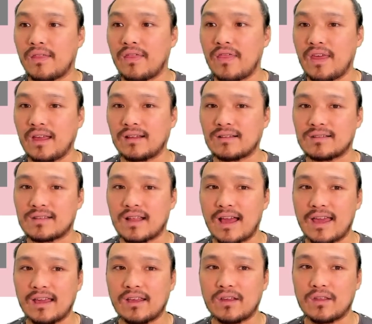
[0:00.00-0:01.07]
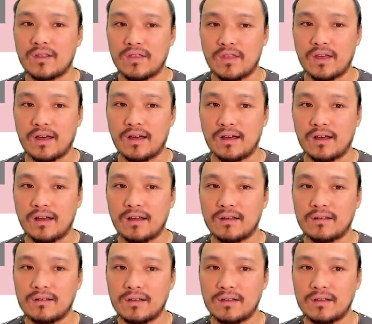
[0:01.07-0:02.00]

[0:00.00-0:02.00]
things like the